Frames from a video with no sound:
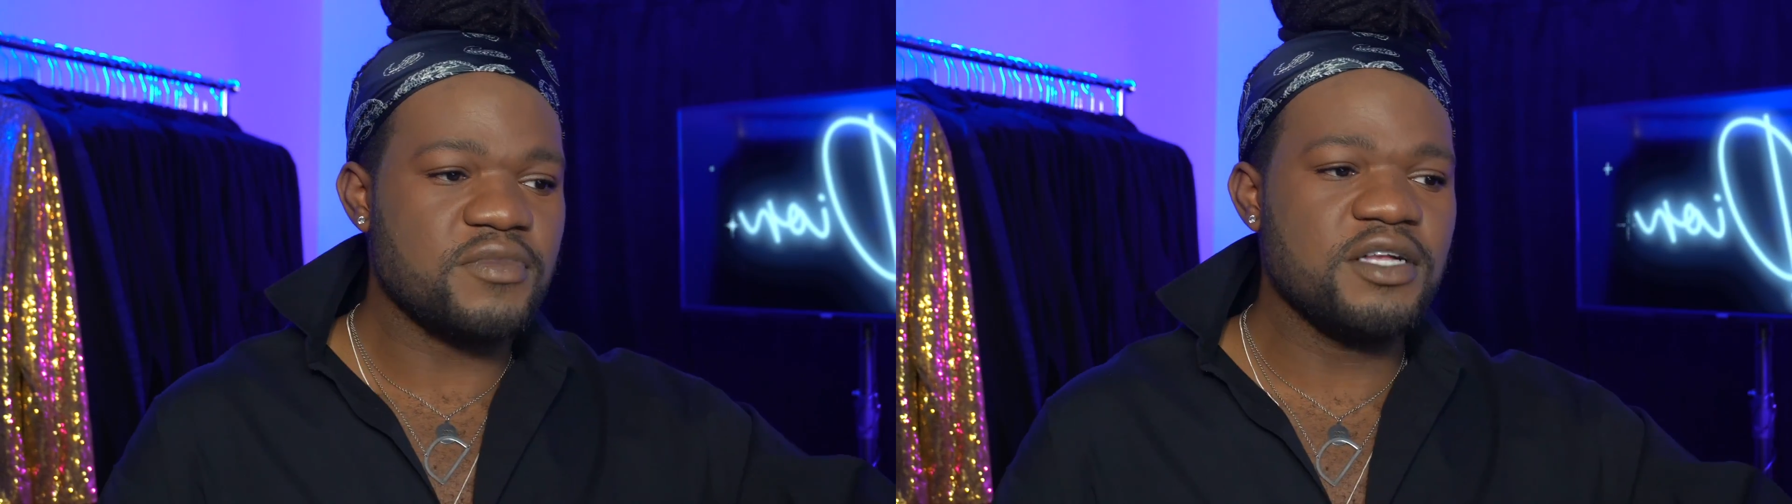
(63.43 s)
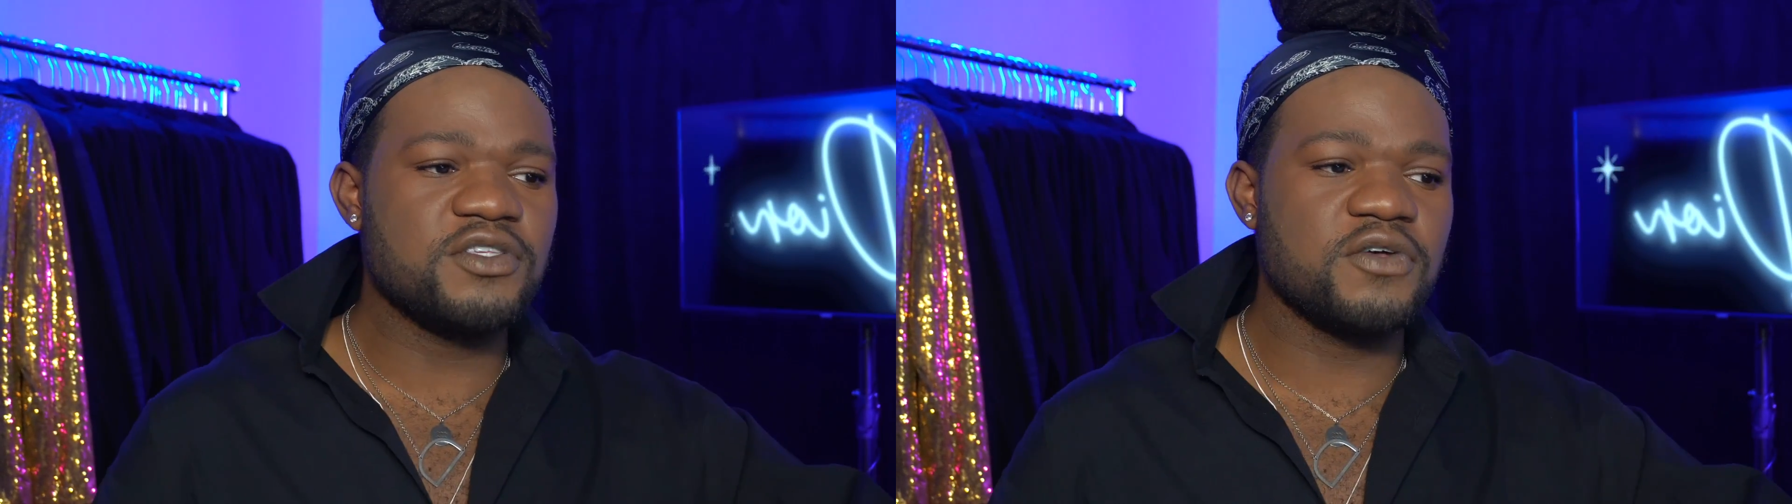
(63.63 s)

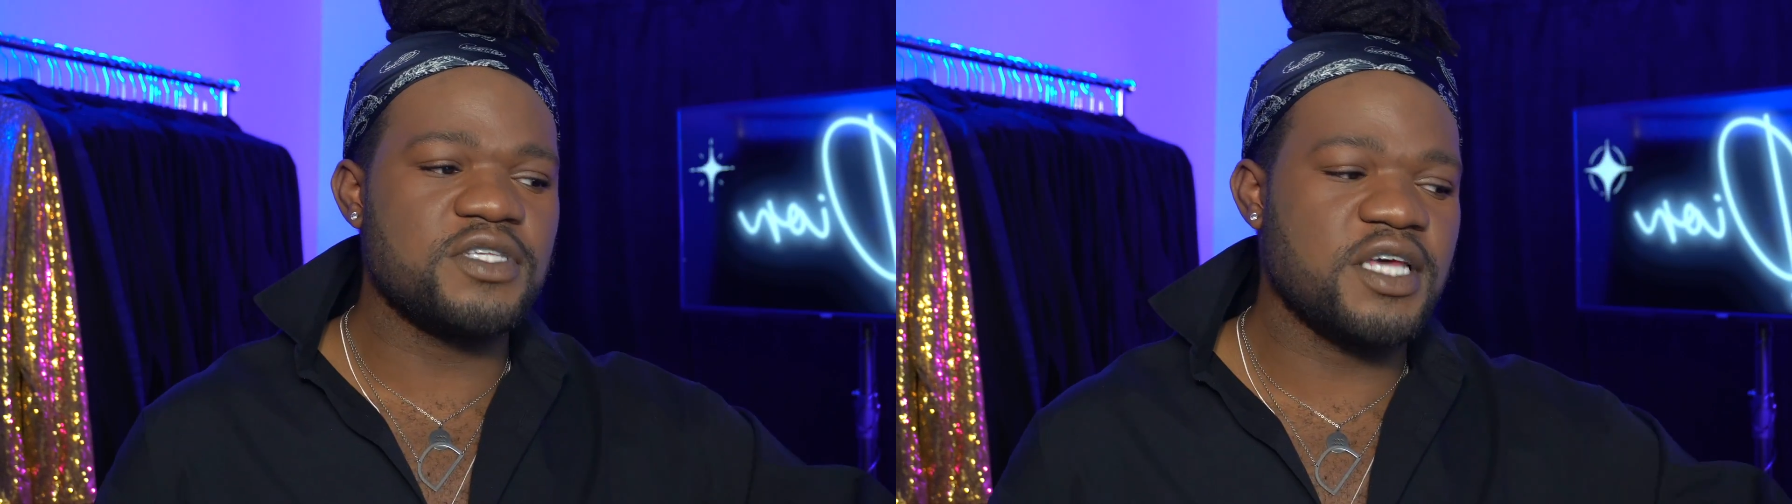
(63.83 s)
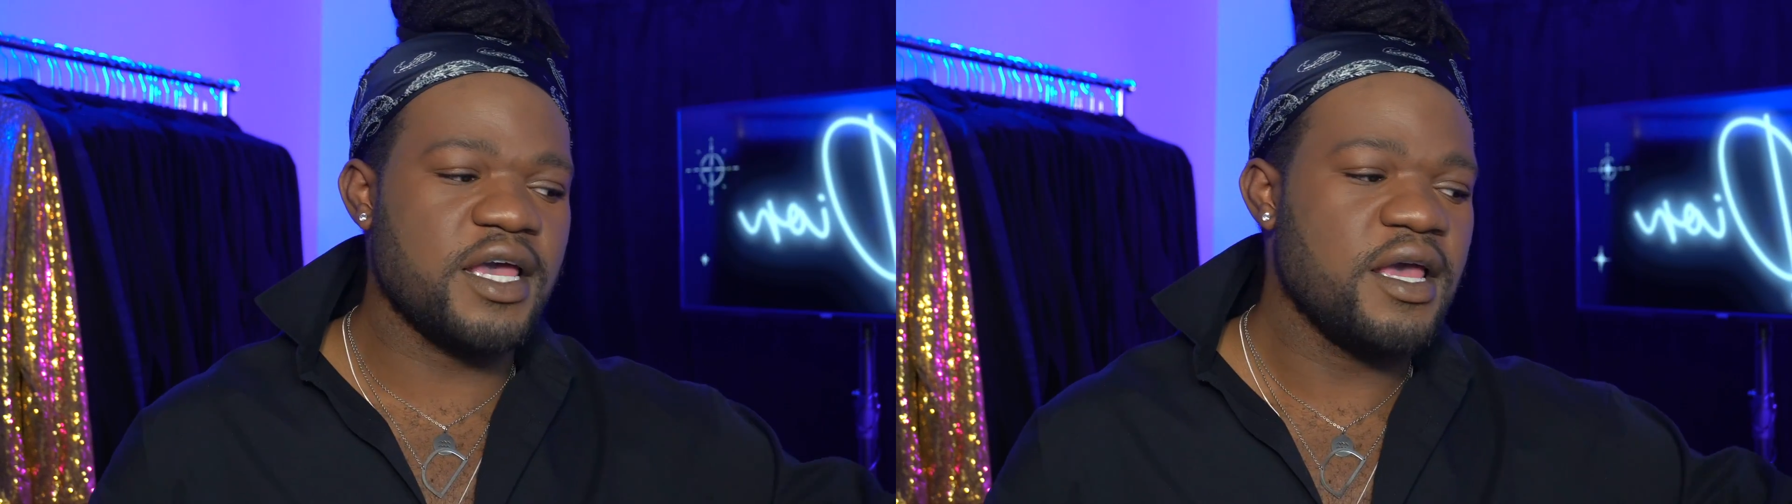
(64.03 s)
So
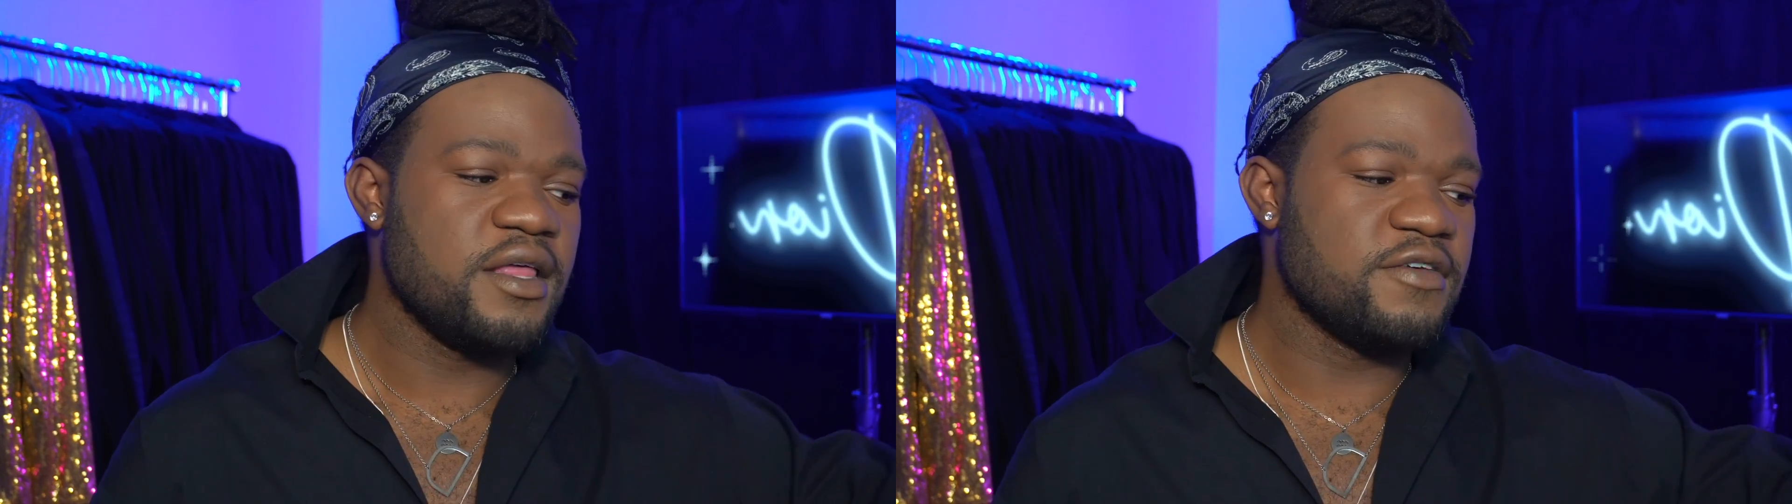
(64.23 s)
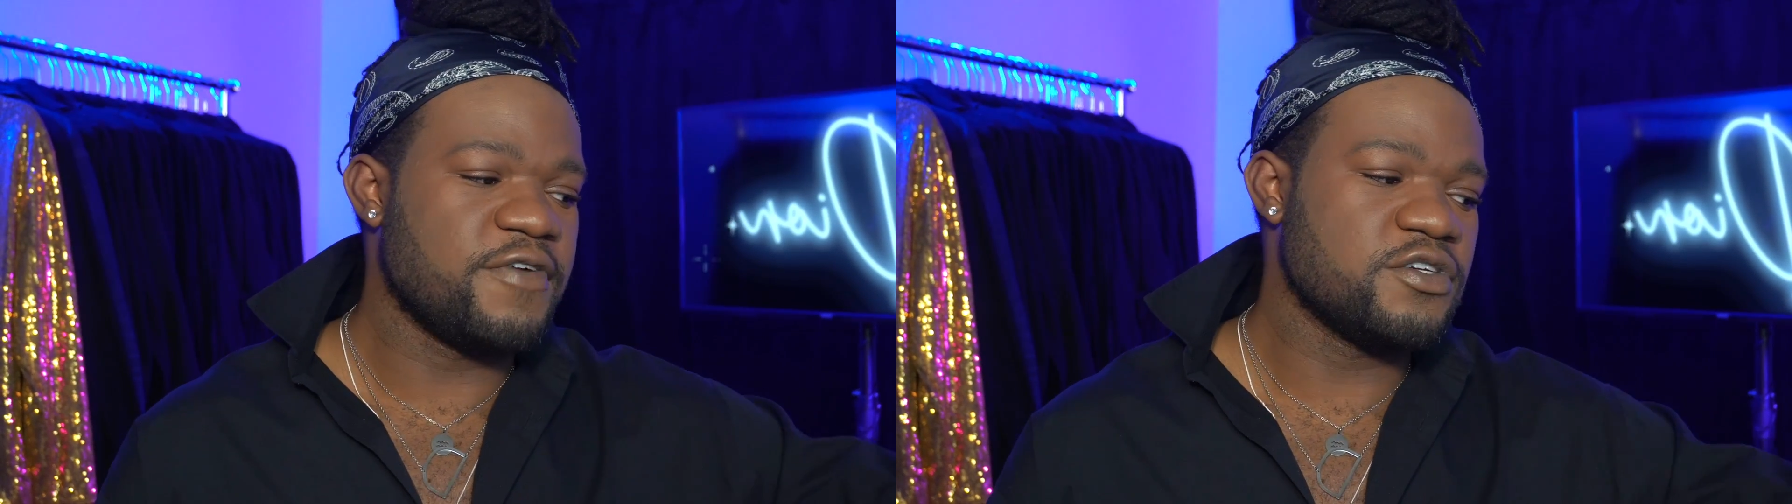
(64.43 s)
today,
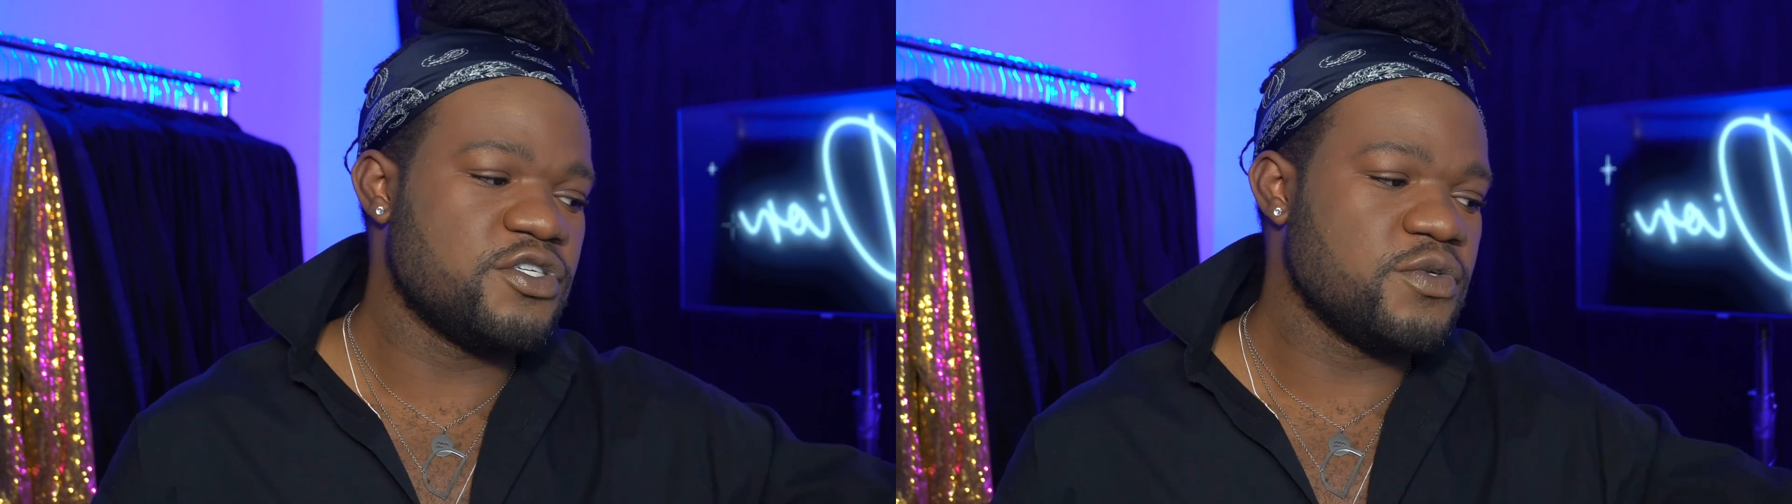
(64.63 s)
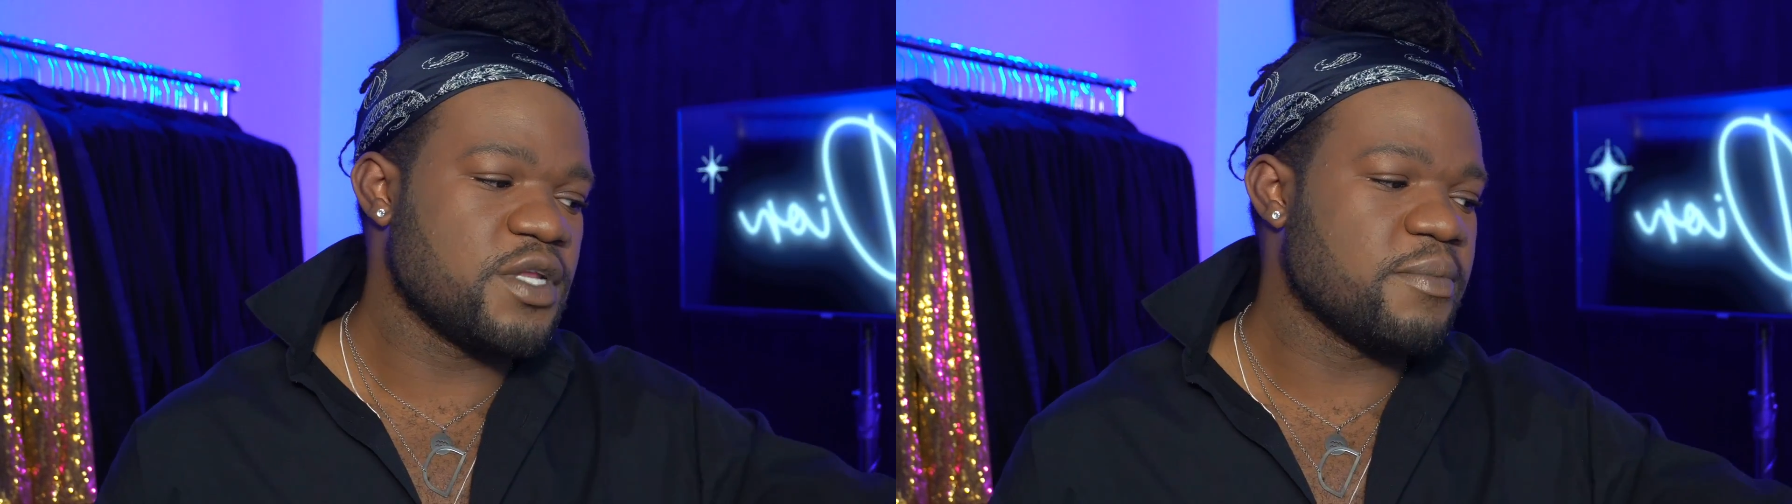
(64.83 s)
the first
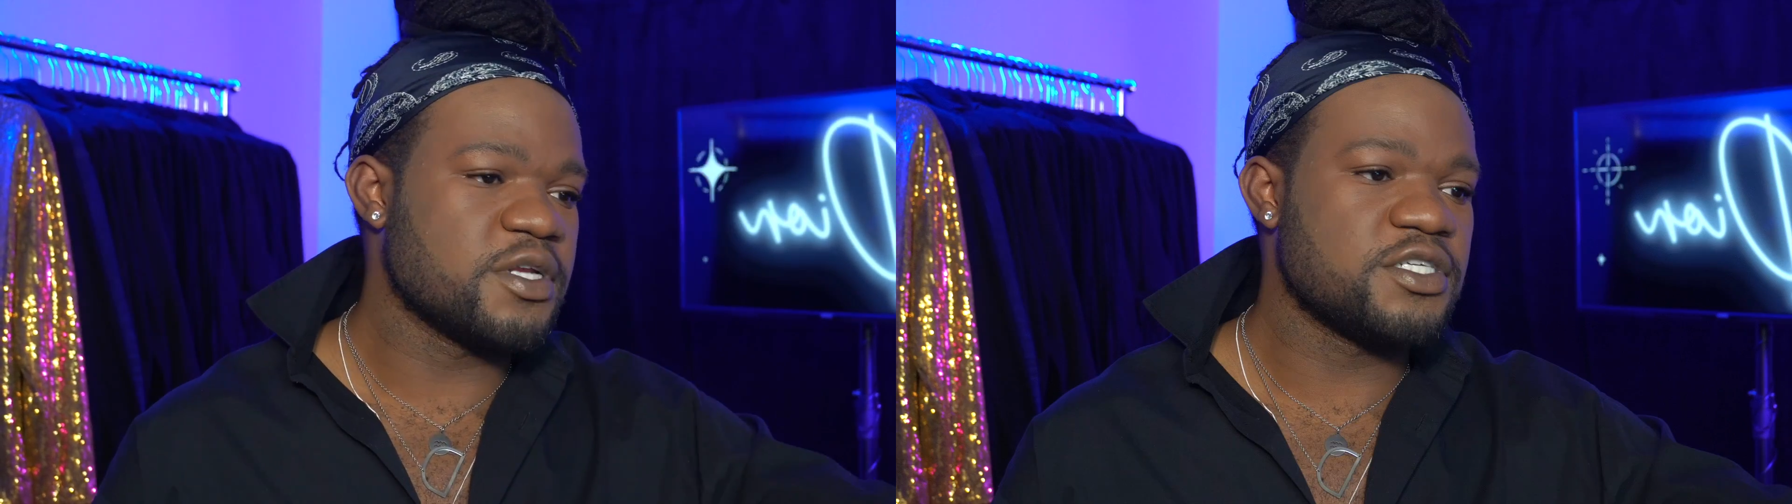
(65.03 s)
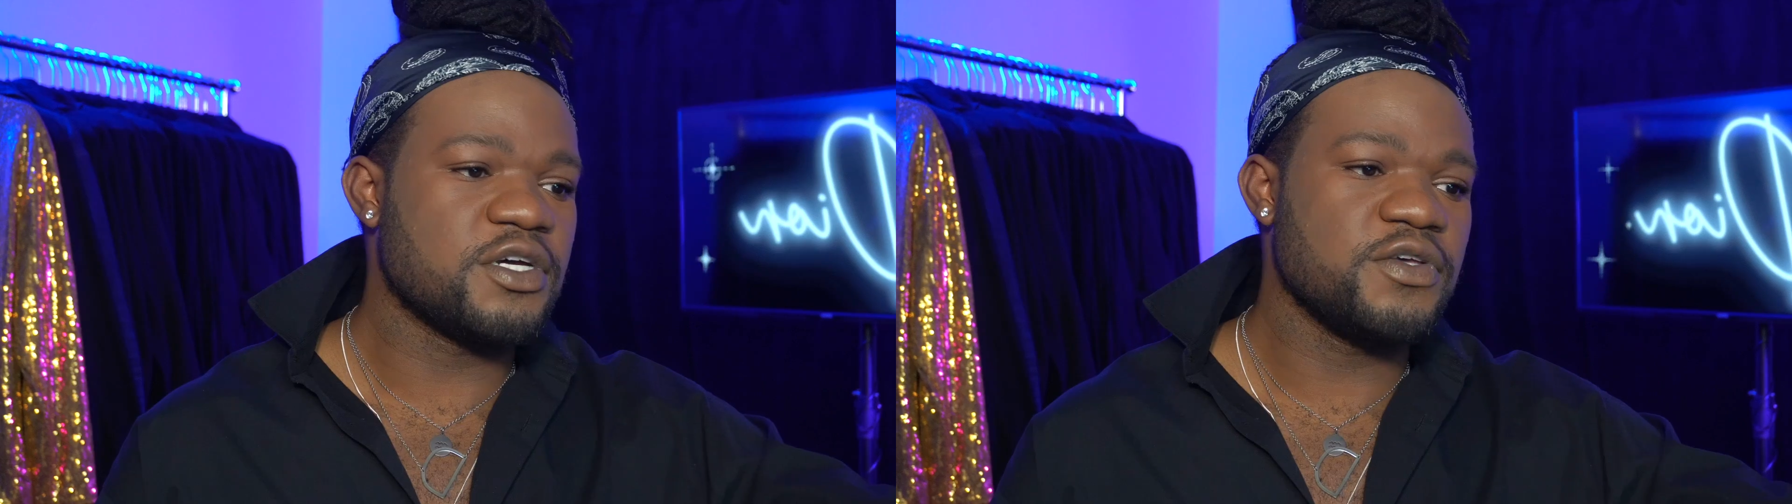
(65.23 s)
shoe that I'm
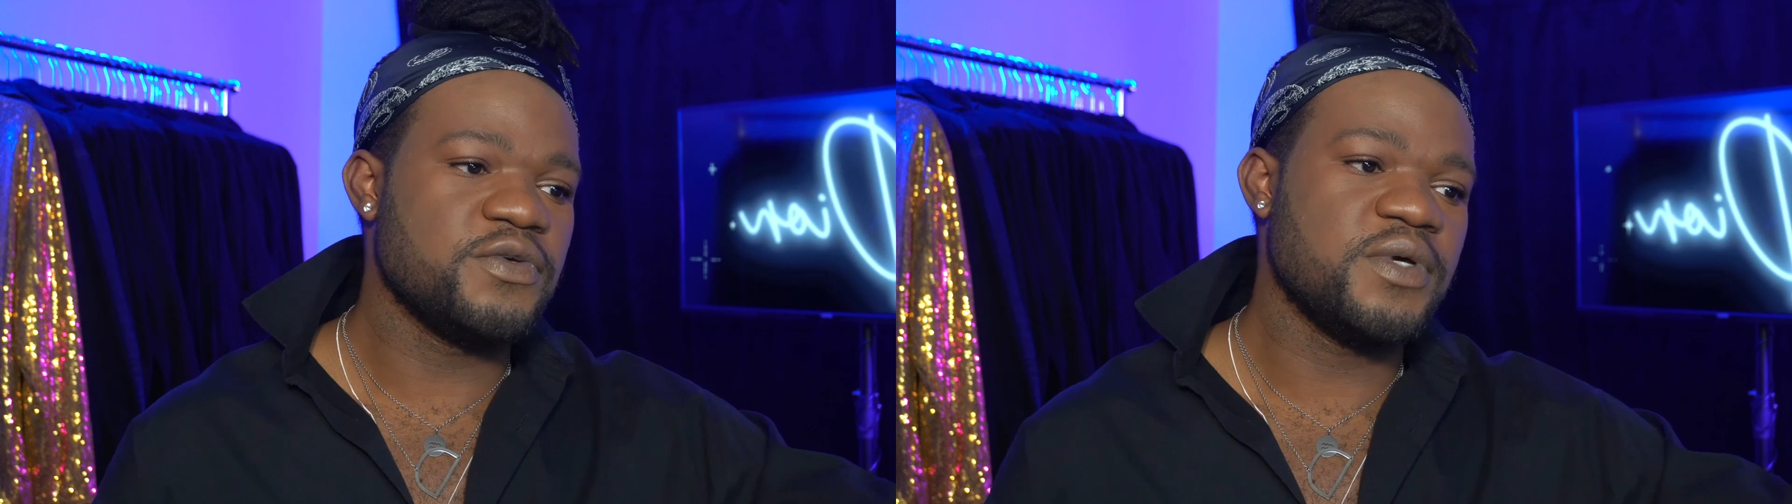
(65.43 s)
going to show you